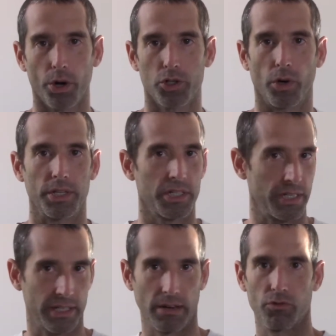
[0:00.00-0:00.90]
choices
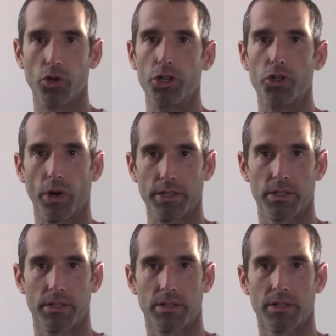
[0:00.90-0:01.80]
instead of good
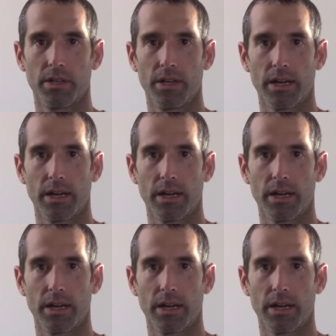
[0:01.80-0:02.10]
choices,